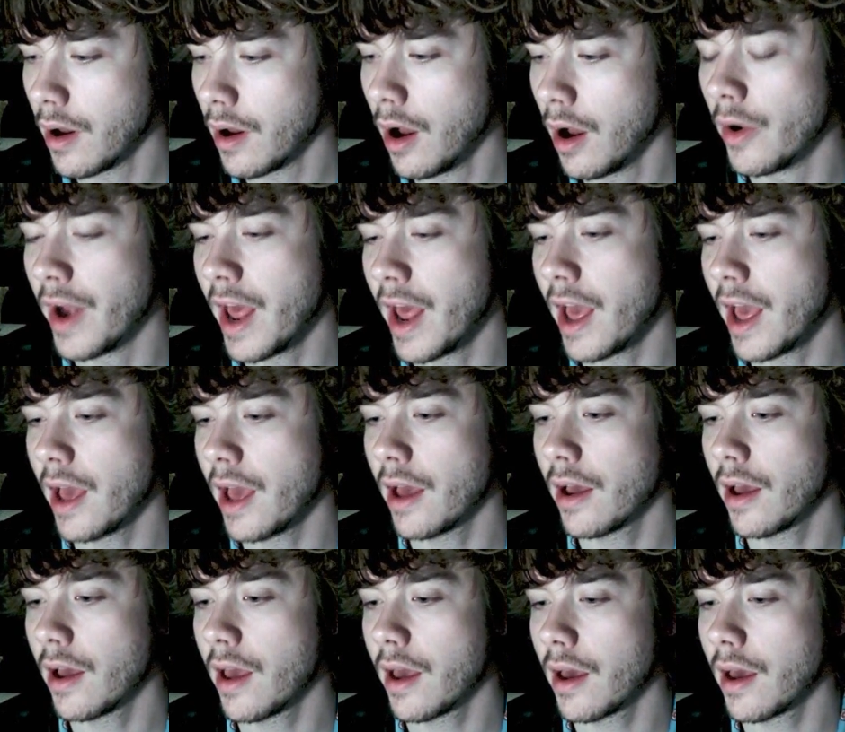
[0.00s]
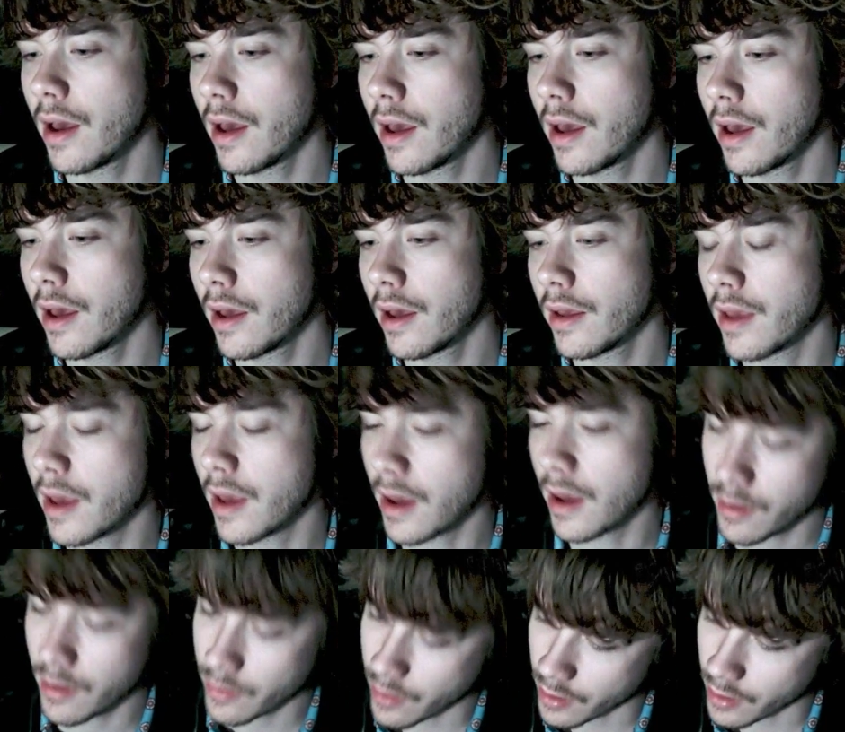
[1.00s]
Oh, and
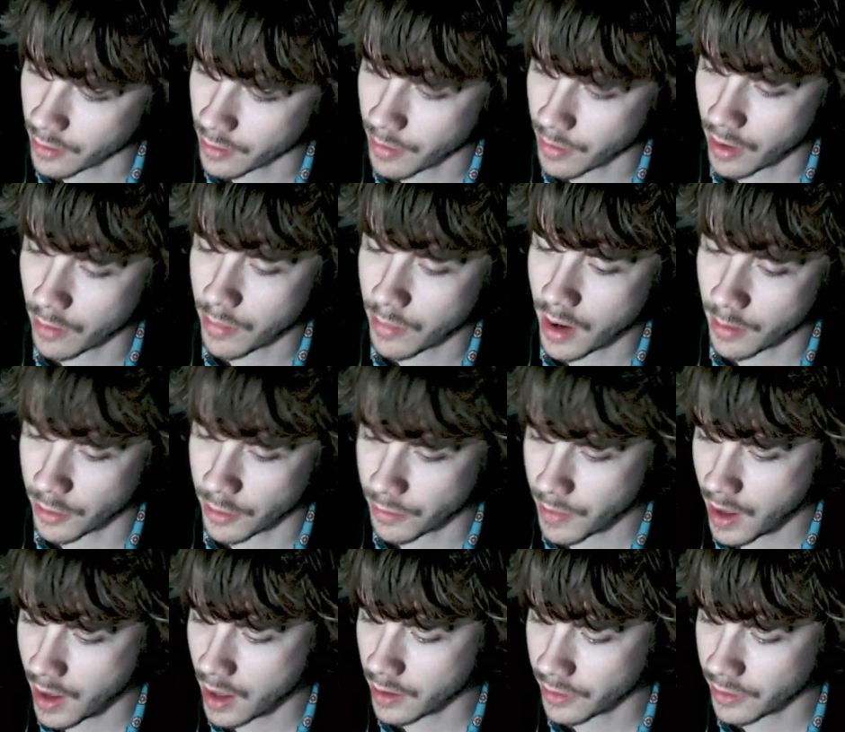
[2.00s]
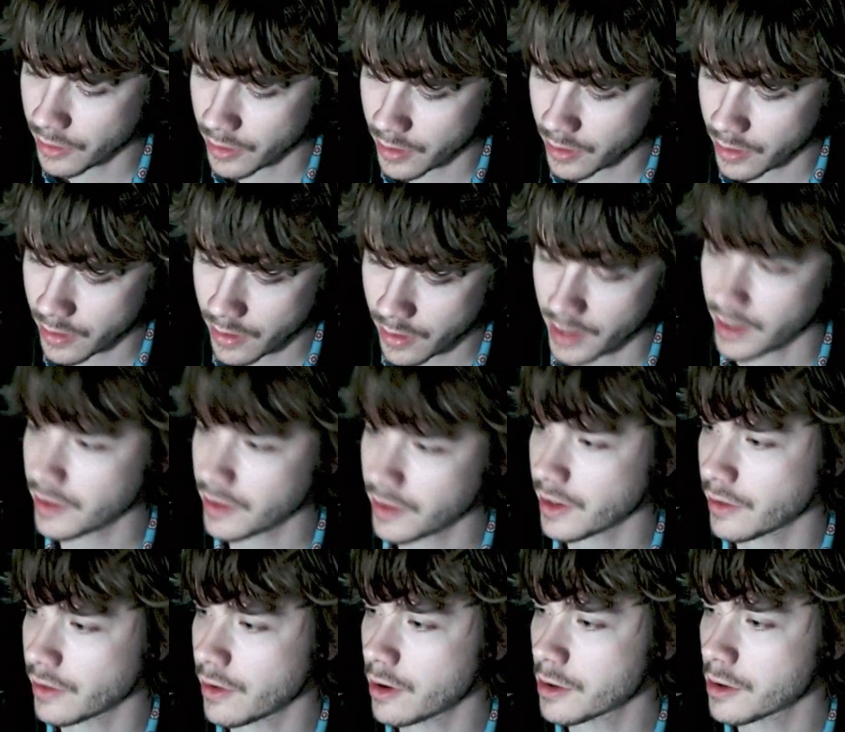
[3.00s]
yeah, I talked about Obama's policy. I
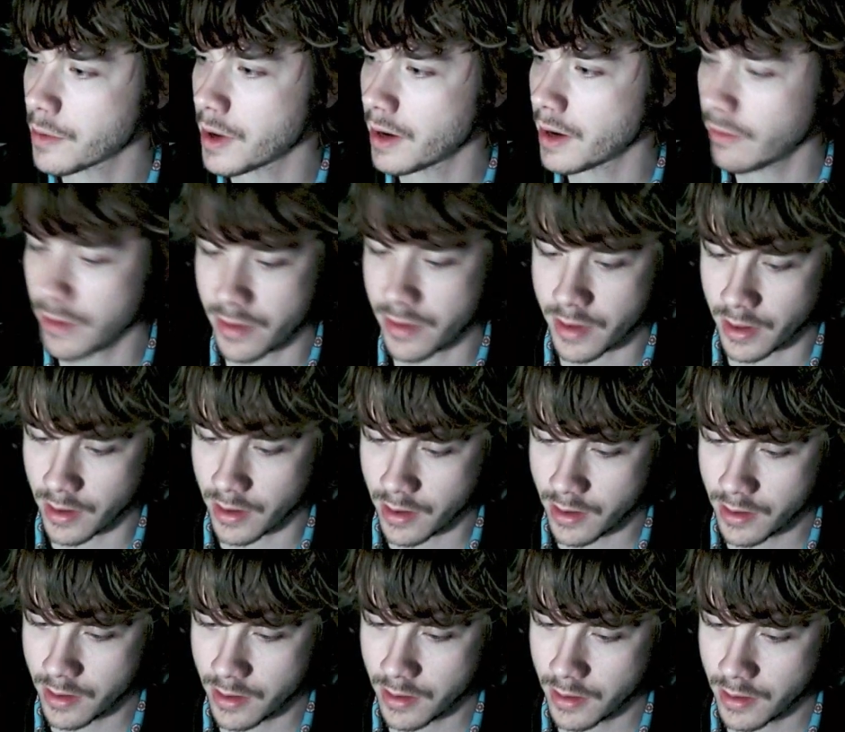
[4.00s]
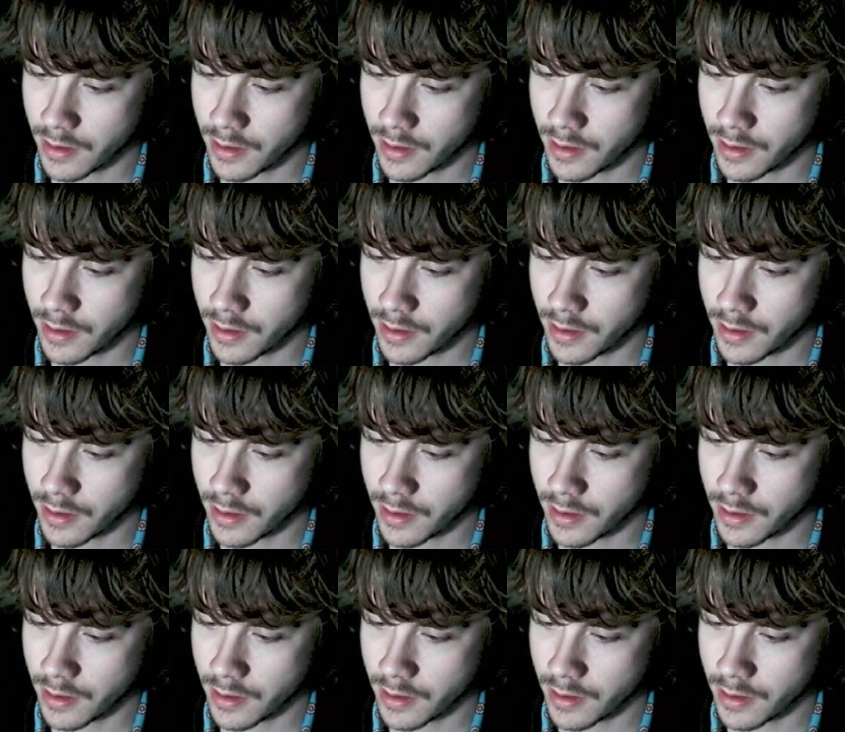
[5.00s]
guess I talked about everything, huh?